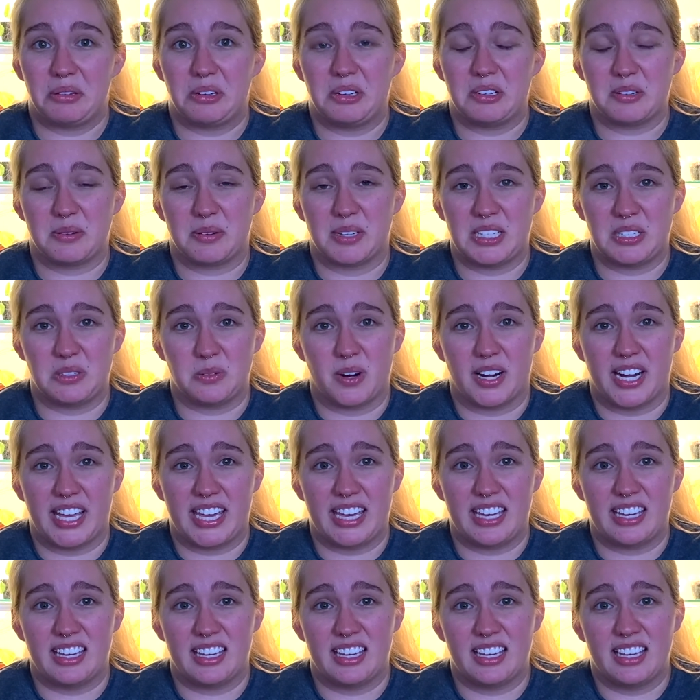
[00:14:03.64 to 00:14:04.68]

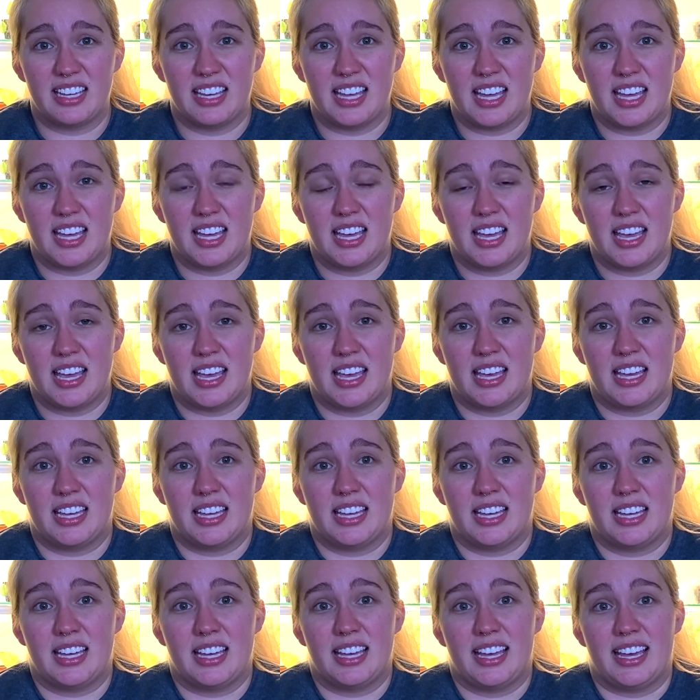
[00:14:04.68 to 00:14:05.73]
2020,
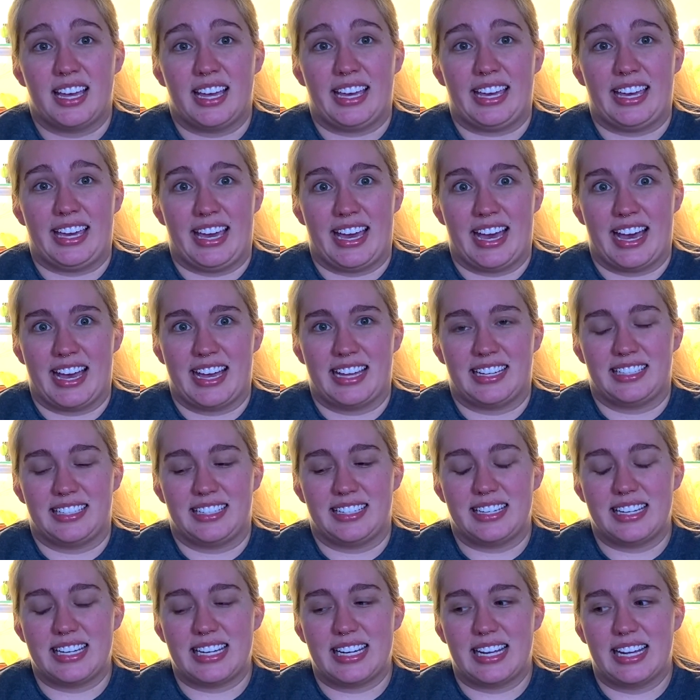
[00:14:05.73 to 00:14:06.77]
and